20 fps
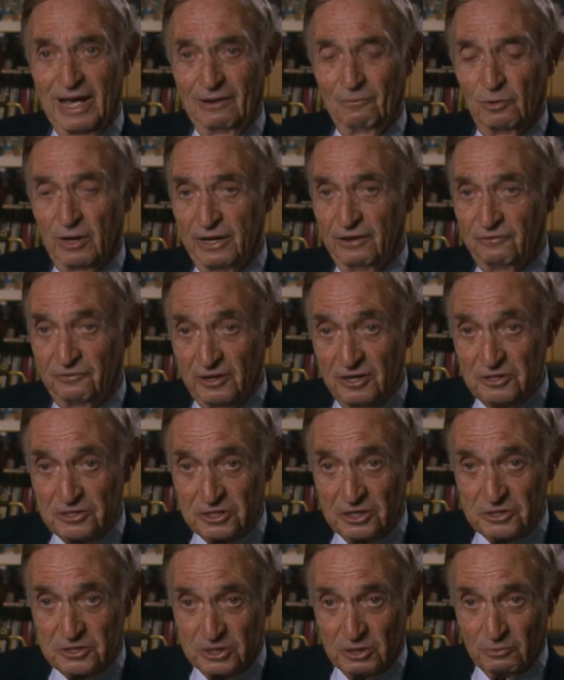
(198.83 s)
when he
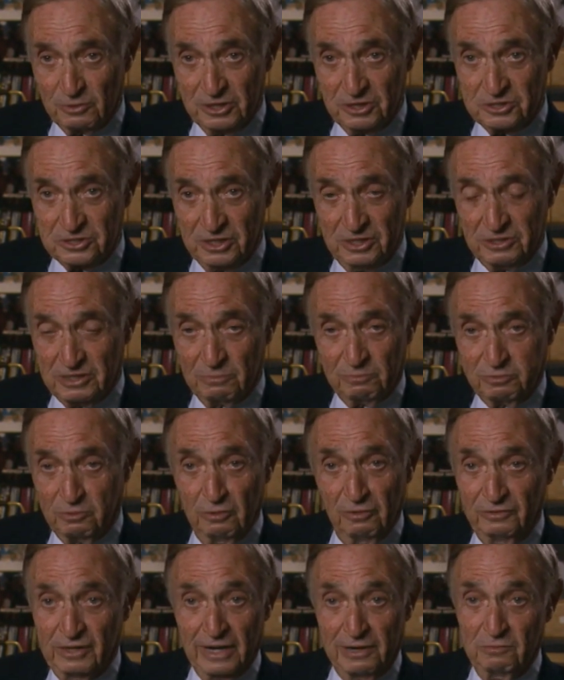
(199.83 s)
finished the serious scene to
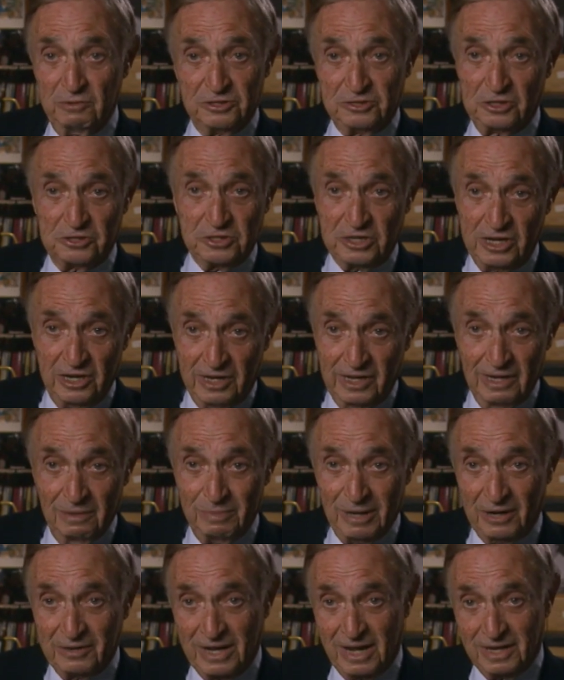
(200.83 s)
prove that he was just kidding
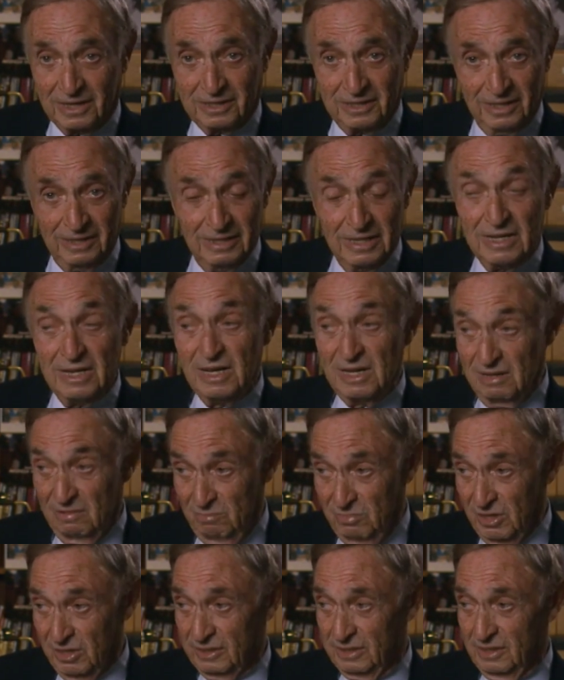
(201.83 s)
about acting.
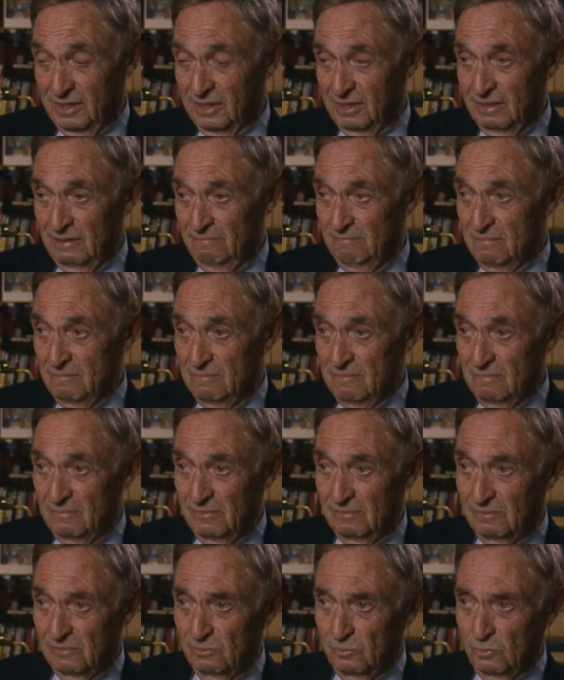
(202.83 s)
But uh,
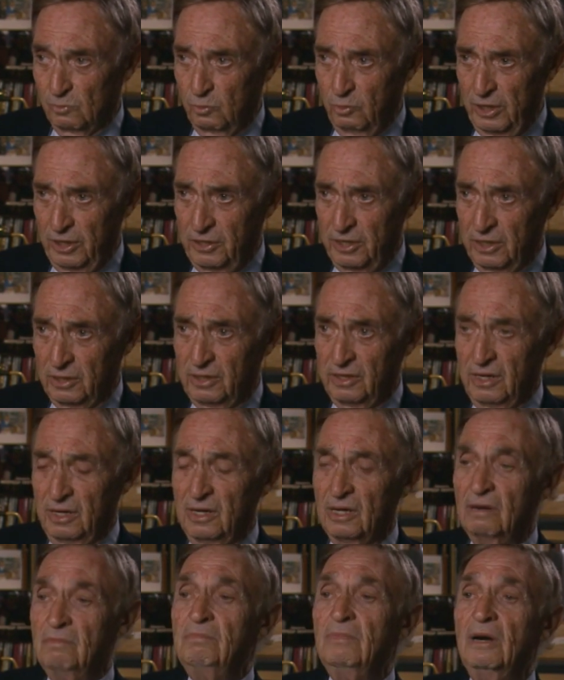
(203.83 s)
we did
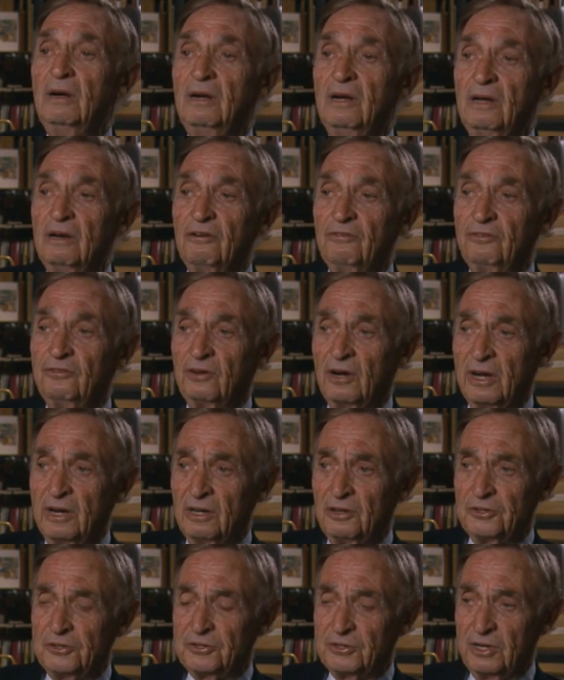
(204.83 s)
the uh,
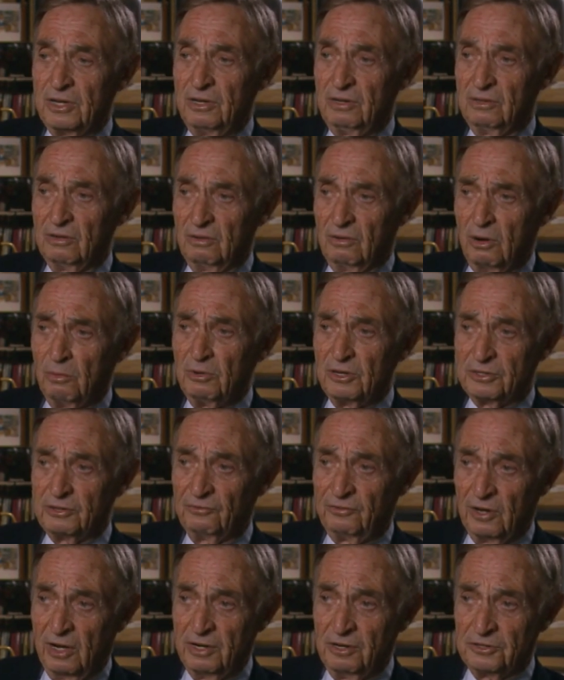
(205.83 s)
final scene, almost the
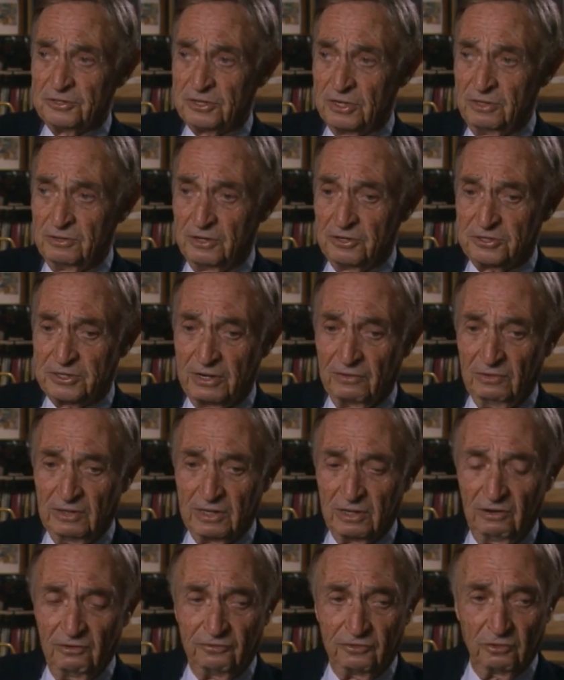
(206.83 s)
final scene of the Seven
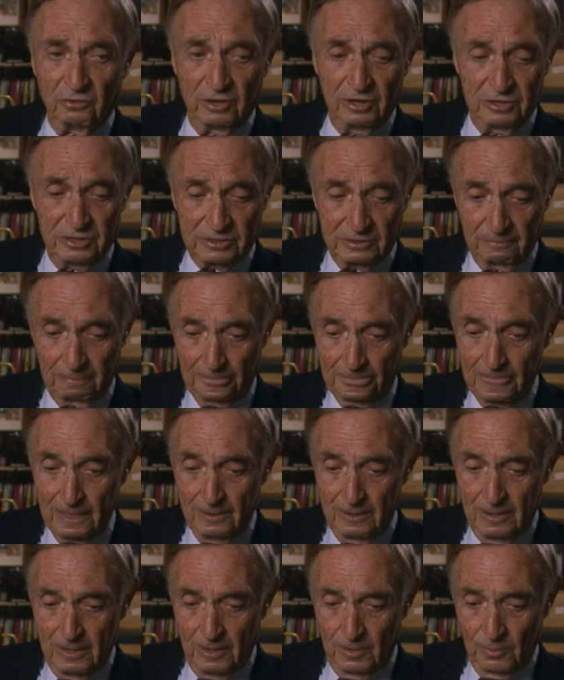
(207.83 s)
Little Foys,
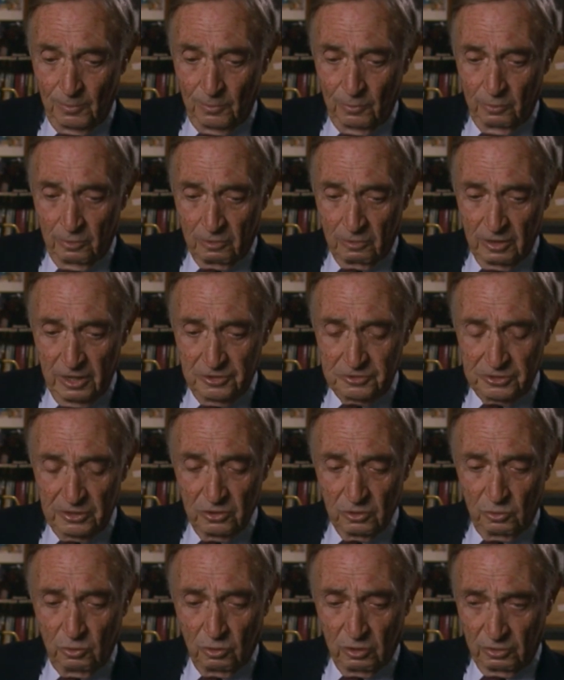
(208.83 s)
where it's in
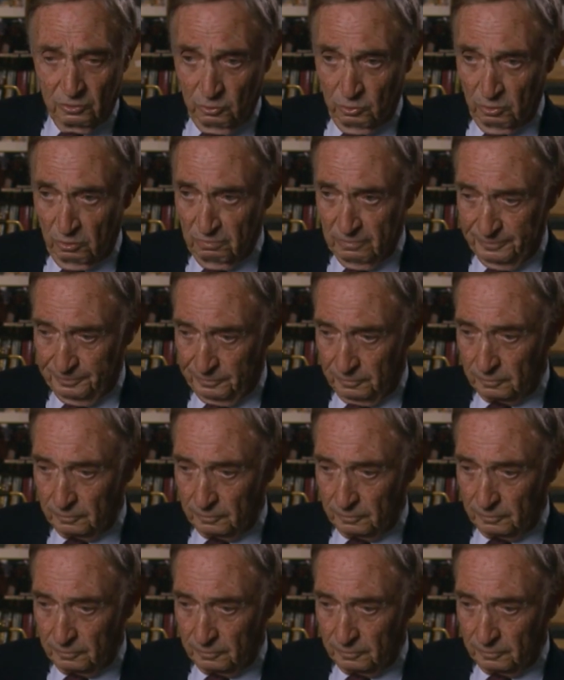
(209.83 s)
a courtroom,